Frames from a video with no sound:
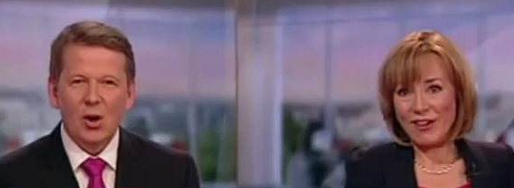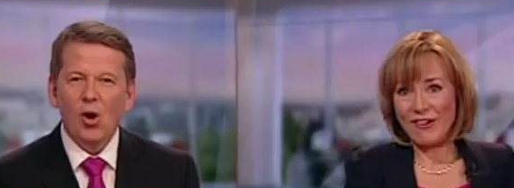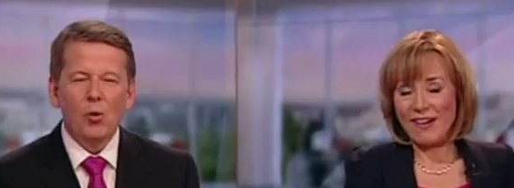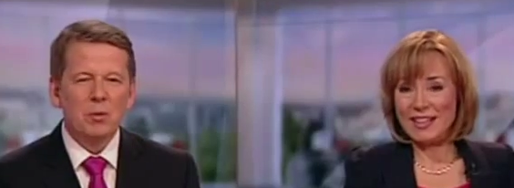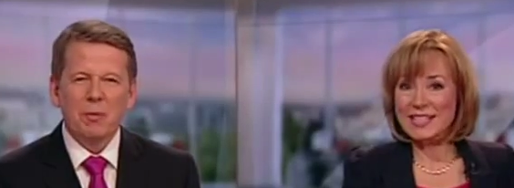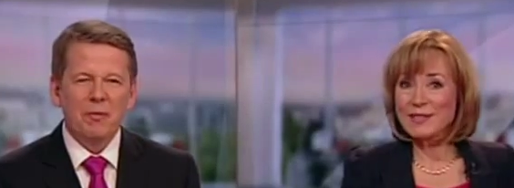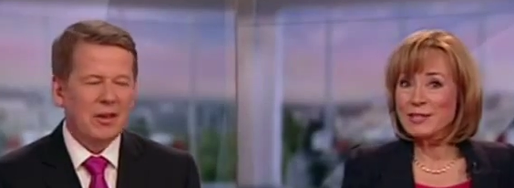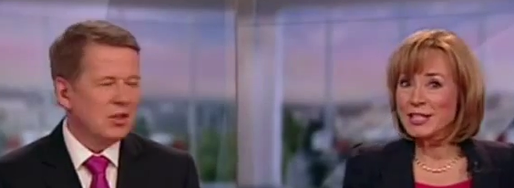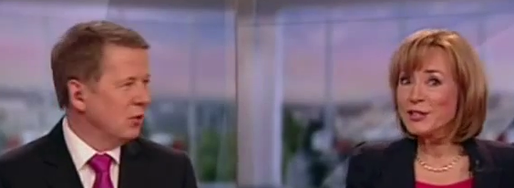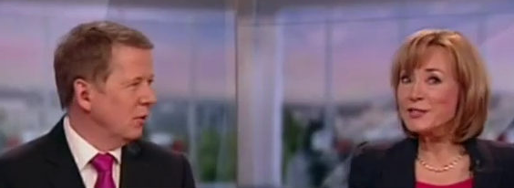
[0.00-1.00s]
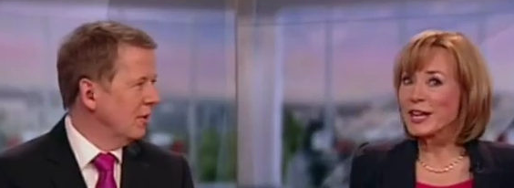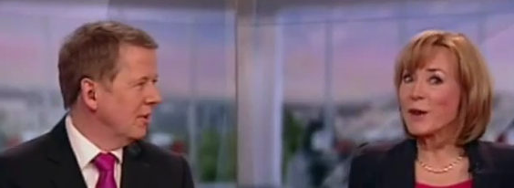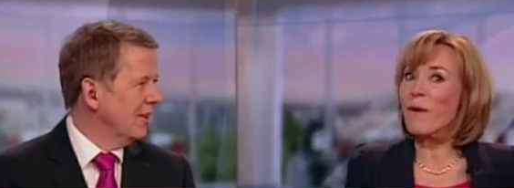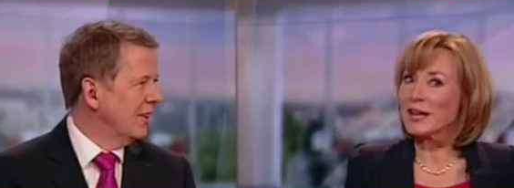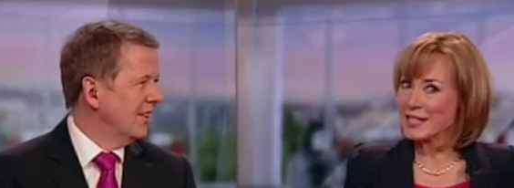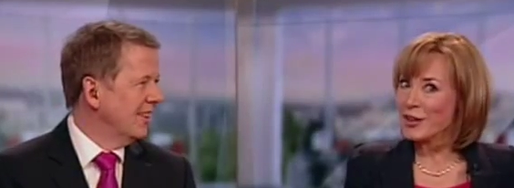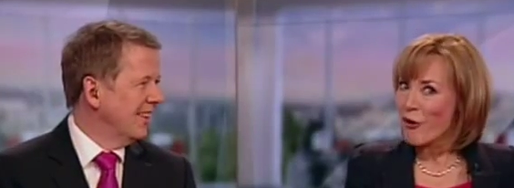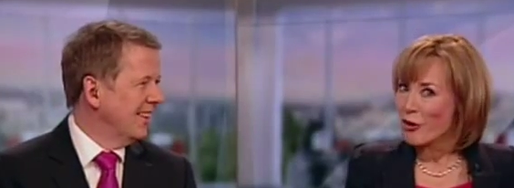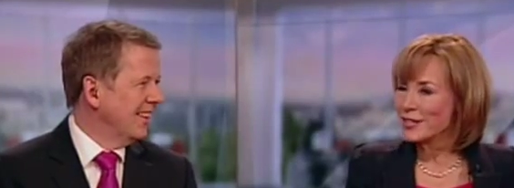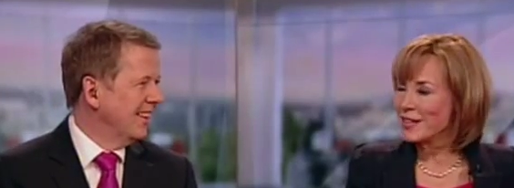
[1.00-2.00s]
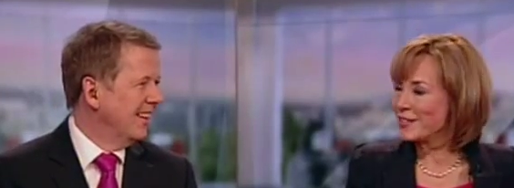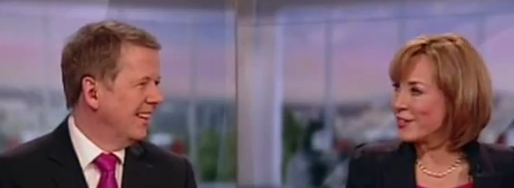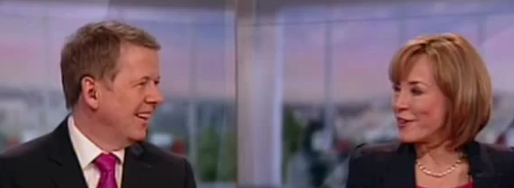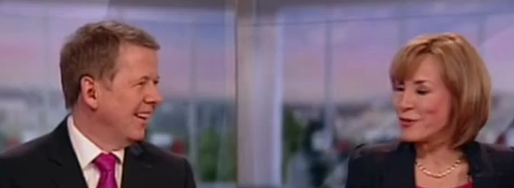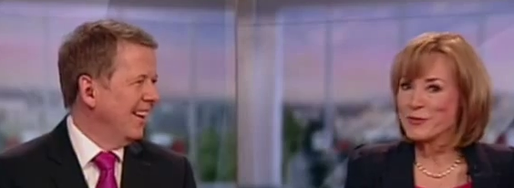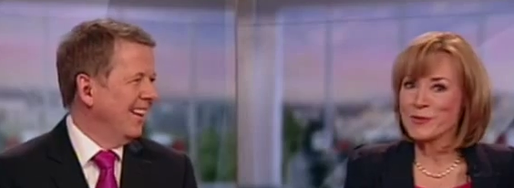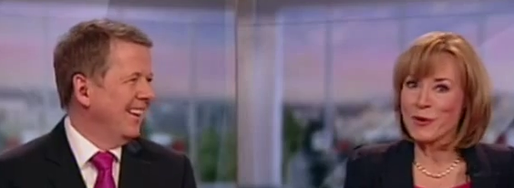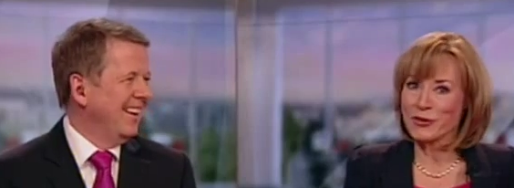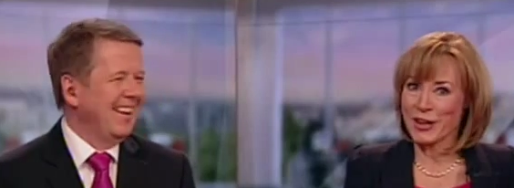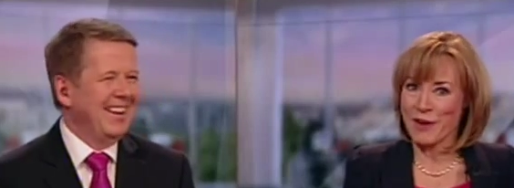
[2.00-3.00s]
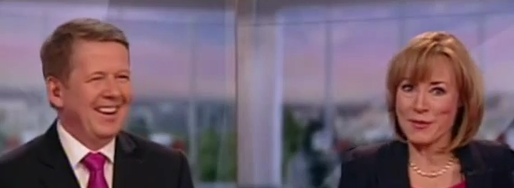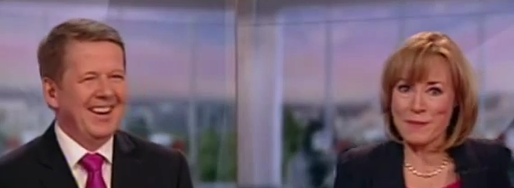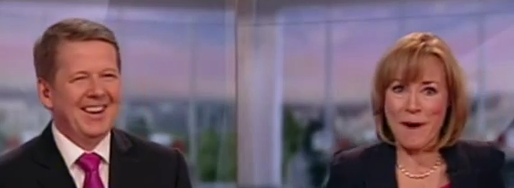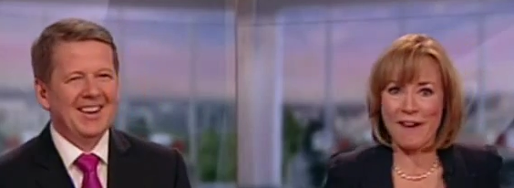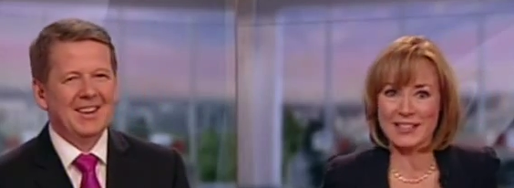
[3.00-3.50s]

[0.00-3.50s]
Speaker 1: Oh, I seem to lose it quite a lot, don't I, if you've been watching over the